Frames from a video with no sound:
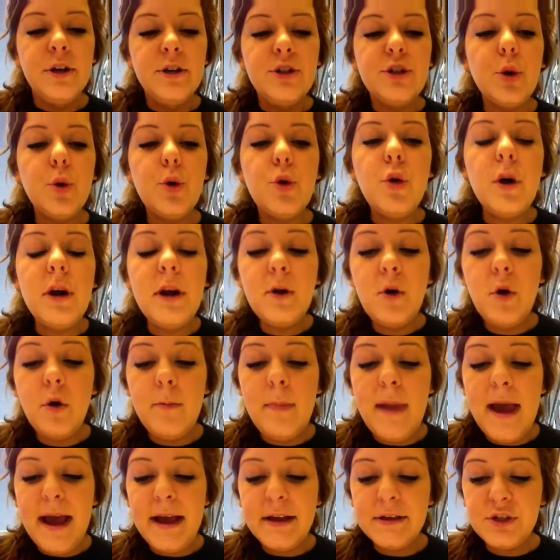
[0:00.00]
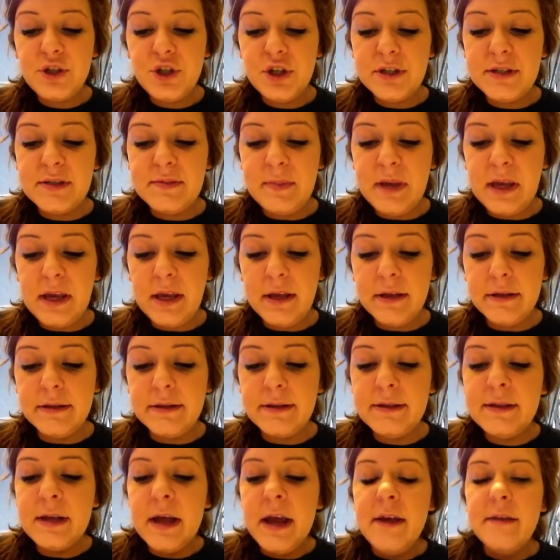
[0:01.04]
So critical mass just
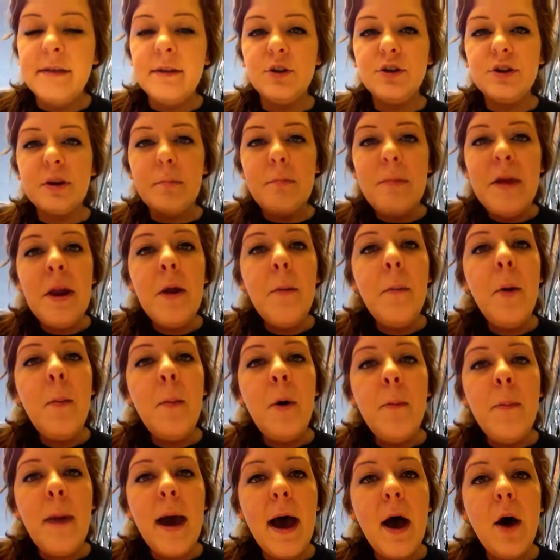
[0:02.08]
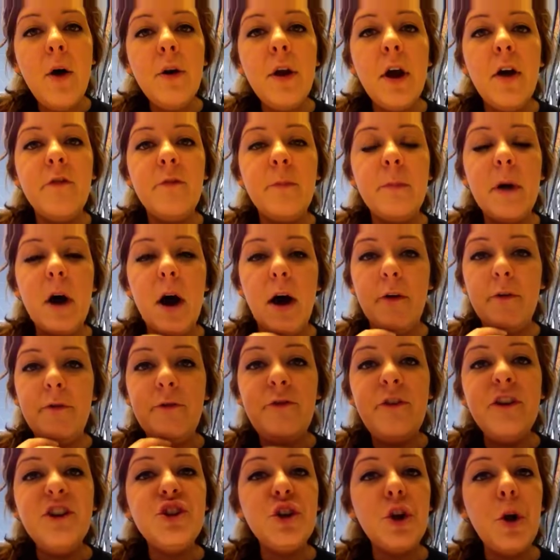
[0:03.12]
means there's a minimum amount of
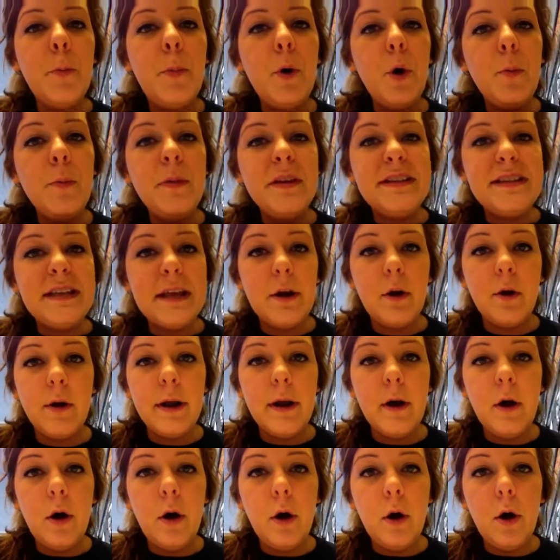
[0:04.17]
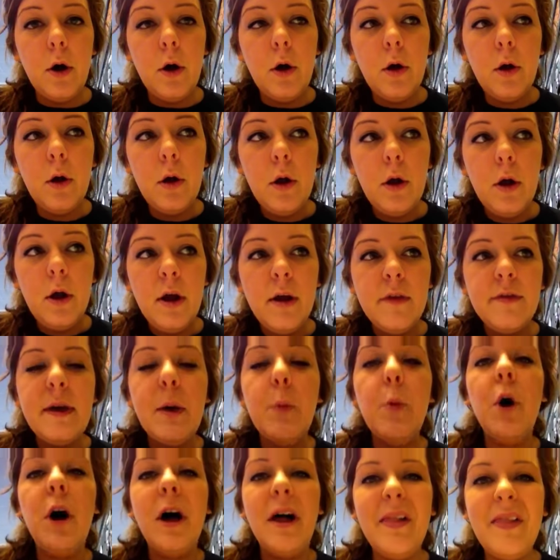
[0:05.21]
fissionable material
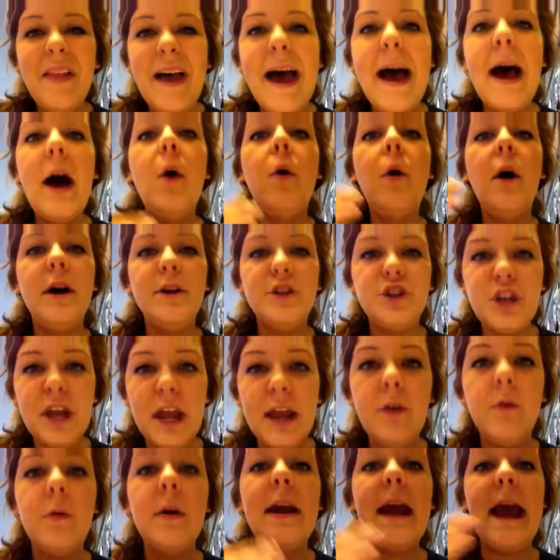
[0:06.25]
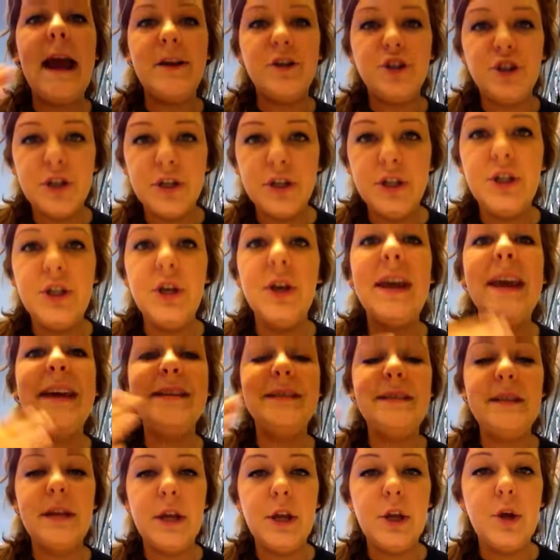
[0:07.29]
that will allow a chain reaction to
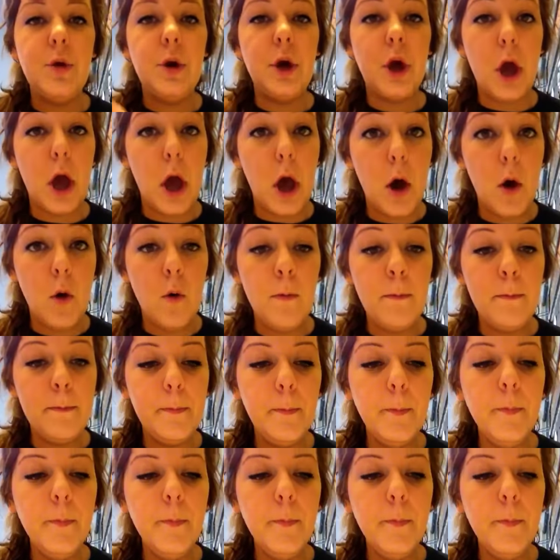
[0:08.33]
continue to go.